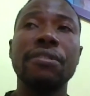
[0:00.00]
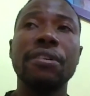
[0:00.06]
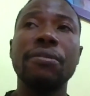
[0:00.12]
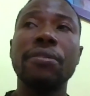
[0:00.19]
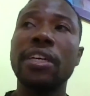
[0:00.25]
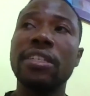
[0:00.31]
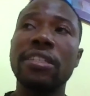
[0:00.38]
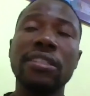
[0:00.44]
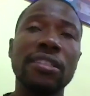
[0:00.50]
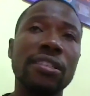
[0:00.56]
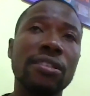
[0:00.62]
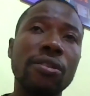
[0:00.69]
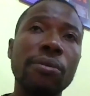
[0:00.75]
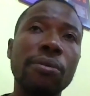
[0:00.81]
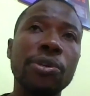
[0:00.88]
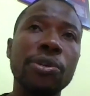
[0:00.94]
the rare
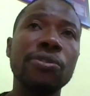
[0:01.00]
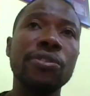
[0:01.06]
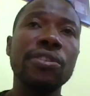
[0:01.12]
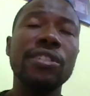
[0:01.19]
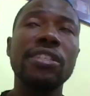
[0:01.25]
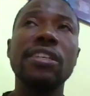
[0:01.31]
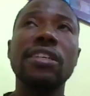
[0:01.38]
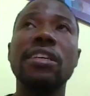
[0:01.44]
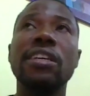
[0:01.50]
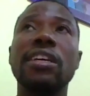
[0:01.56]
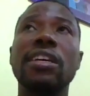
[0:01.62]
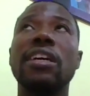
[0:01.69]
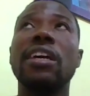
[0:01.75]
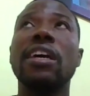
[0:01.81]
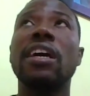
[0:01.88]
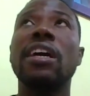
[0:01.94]
disease community,
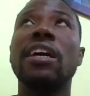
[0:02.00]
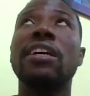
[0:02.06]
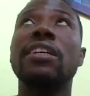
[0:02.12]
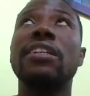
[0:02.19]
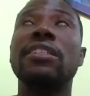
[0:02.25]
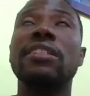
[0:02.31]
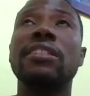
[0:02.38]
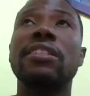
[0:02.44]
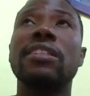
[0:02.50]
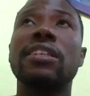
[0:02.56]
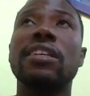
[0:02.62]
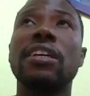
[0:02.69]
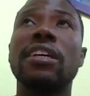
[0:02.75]
and